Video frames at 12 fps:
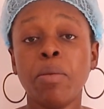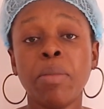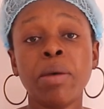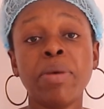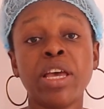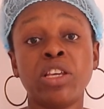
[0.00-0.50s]

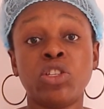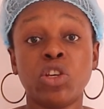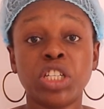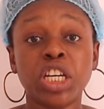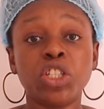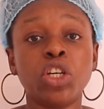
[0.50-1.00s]
Maybe a
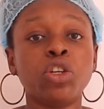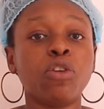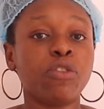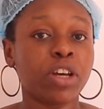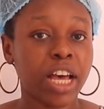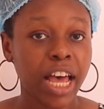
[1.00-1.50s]
suggestion
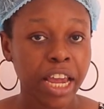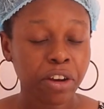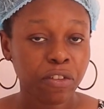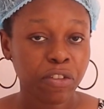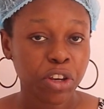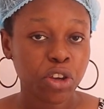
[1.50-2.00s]
of a kind
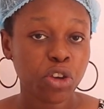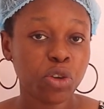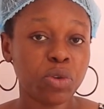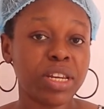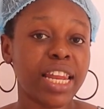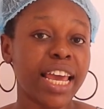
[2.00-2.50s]
of video
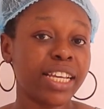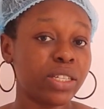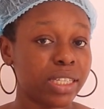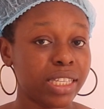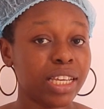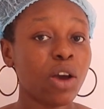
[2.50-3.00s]
you would like
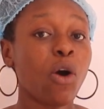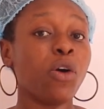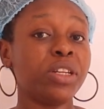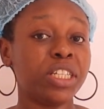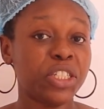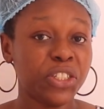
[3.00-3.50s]
to see
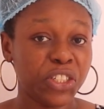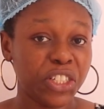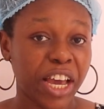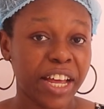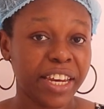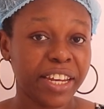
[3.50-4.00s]
on this
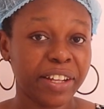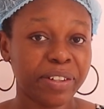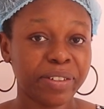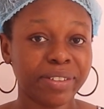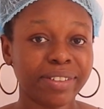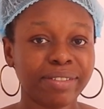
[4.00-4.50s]

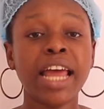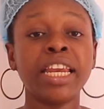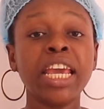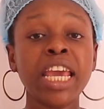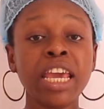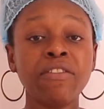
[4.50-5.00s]
channel.
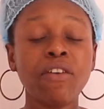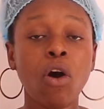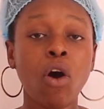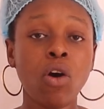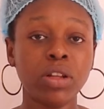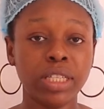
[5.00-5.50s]
And if
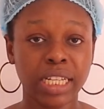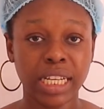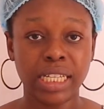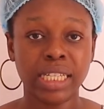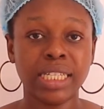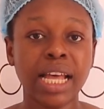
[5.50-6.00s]
all
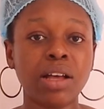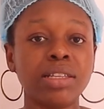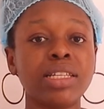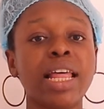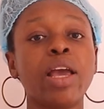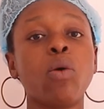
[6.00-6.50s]
this
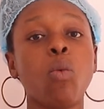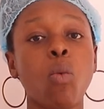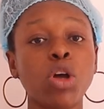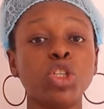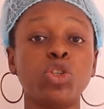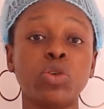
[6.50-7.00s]
sounds like
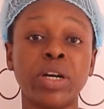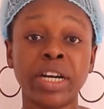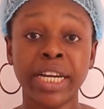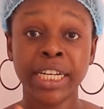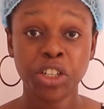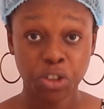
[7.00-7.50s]
what you
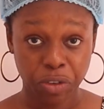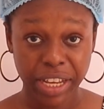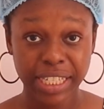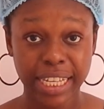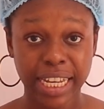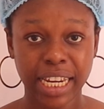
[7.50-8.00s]
are
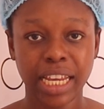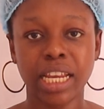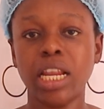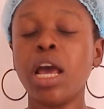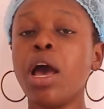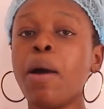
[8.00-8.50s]
interested
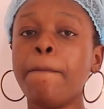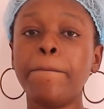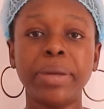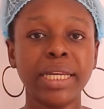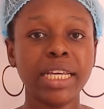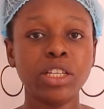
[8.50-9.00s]
in,
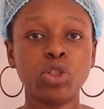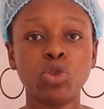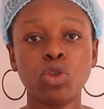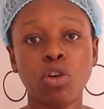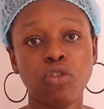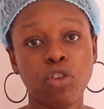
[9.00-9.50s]
please
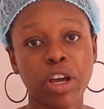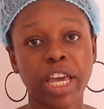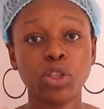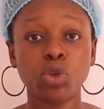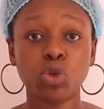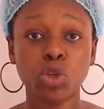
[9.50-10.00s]
do not
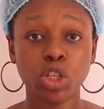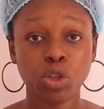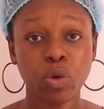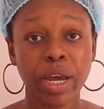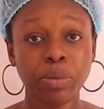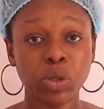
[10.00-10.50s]
forget to
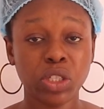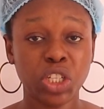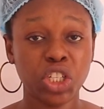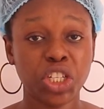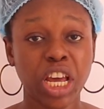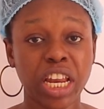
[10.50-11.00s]
subscribe to
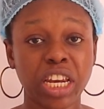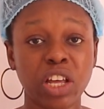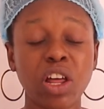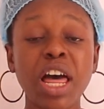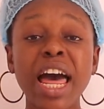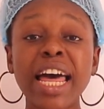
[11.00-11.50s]
this
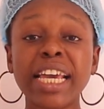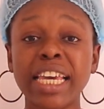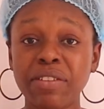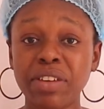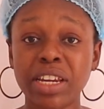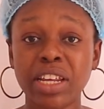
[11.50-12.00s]
channel,
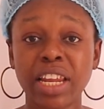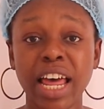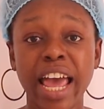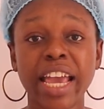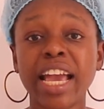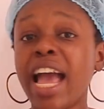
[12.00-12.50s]
give it a
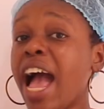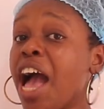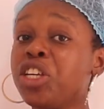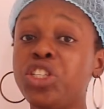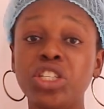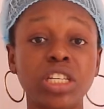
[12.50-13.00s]
like,
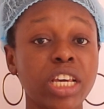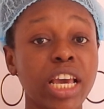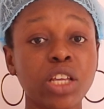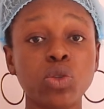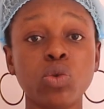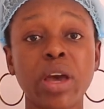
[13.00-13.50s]
and
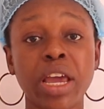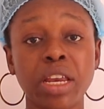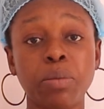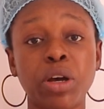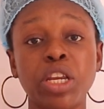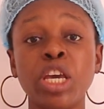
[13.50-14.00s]
share to
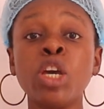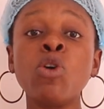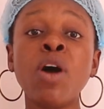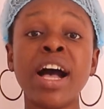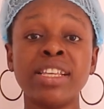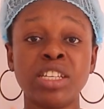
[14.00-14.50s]
anybody
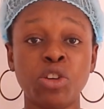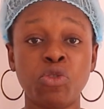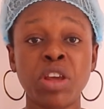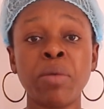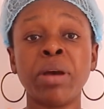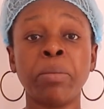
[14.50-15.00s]
who has a
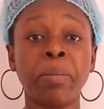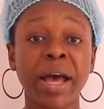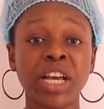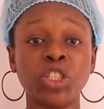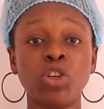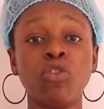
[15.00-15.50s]
dream and
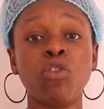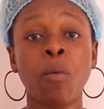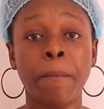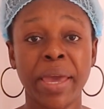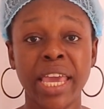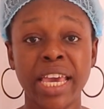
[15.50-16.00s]
passion for
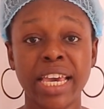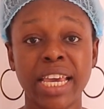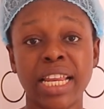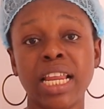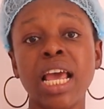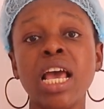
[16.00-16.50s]

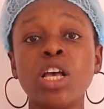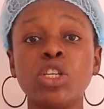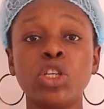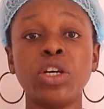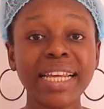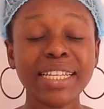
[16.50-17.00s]
baking.
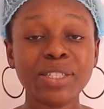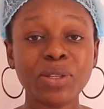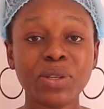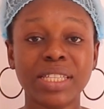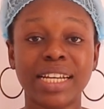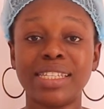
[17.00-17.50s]
So please
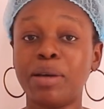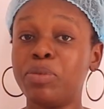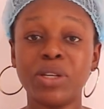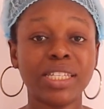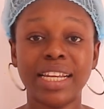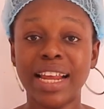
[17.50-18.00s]
note that I'm
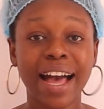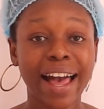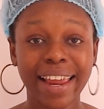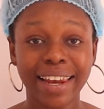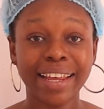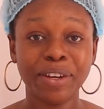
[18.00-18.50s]
not an
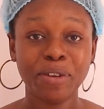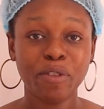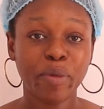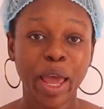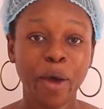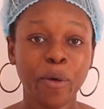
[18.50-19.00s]
island
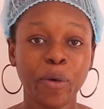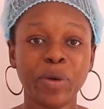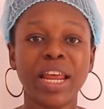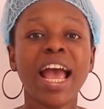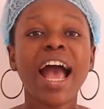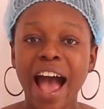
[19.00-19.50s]
of my
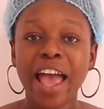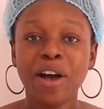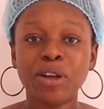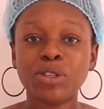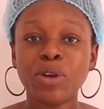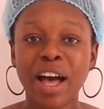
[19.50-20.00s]
own. I
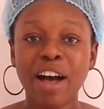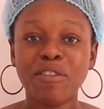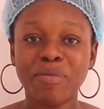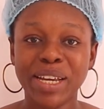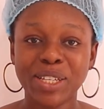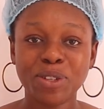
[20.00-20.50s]
also
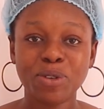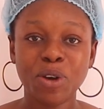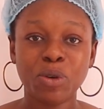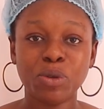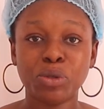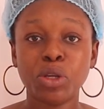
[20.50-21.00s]
have my
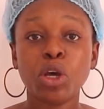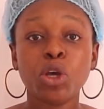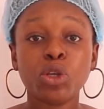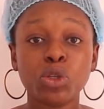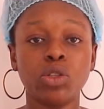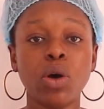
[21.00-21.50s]
struggles.
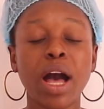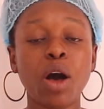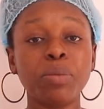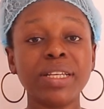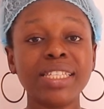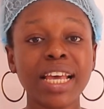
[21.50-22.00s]
So
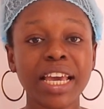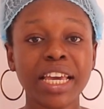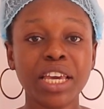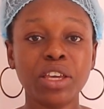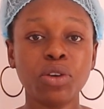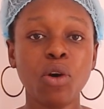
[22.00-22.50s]
I'll be
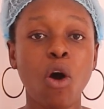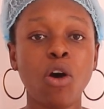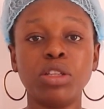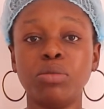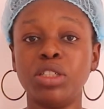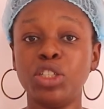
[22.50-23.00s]
taking you
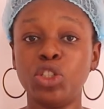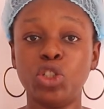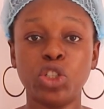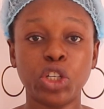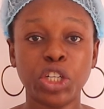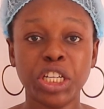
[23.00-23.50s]
on
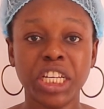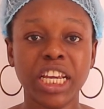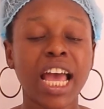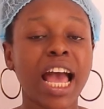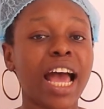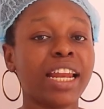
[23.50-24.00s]
this
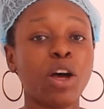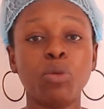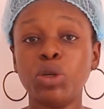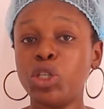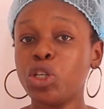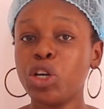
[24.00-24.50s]
journey, and
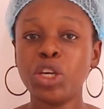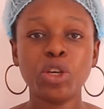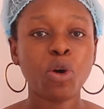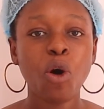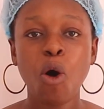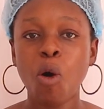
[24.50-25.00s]
I'll be showing
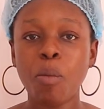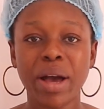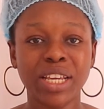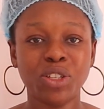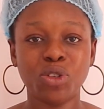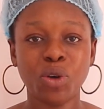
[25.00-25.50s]
you all
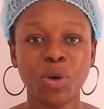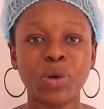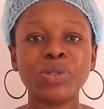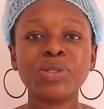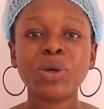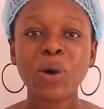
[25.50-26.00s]
my
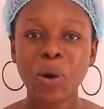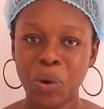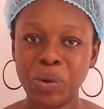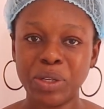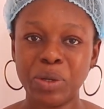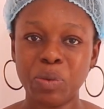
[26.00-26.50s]
struggles
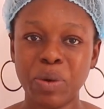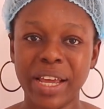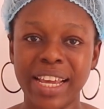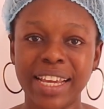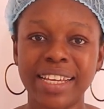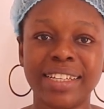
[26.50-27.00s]
on the
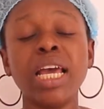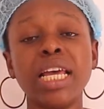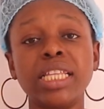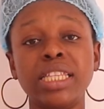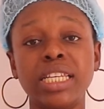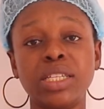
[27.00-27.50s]
way.
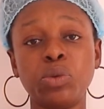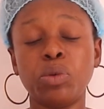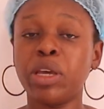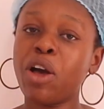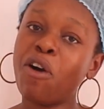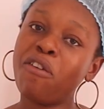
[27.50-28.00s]
This will
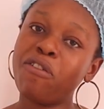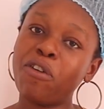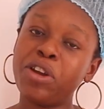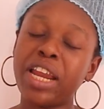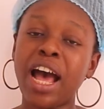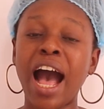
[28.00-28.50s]
be all for
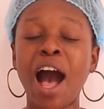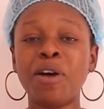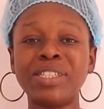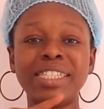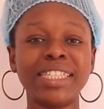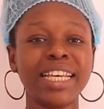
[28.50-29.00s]
now.
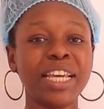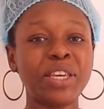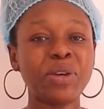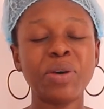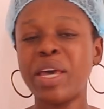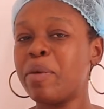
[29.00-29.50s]
I'll see
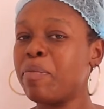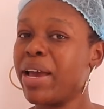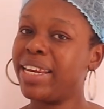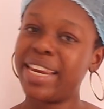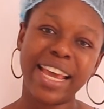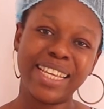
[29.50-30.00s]
you in my
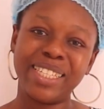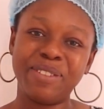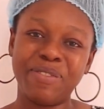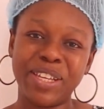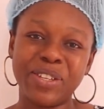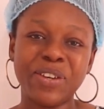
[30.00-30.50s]

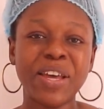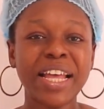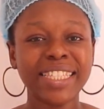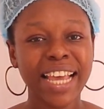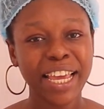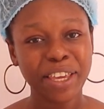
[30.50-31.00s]
next video.
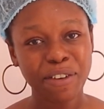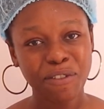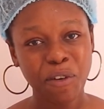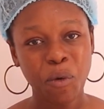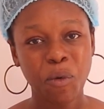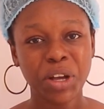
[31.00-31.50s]
Thank you
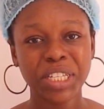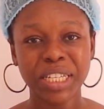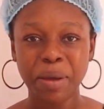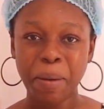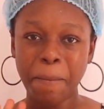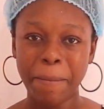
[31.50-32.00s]
for
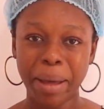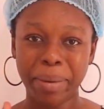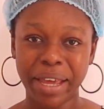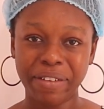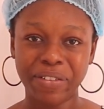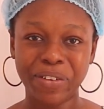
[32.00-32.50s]
watching. Bye
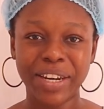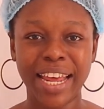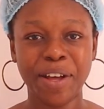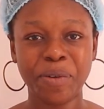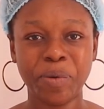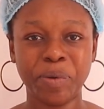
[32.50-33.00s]
bye for
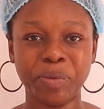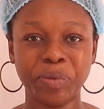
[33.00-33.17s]
now.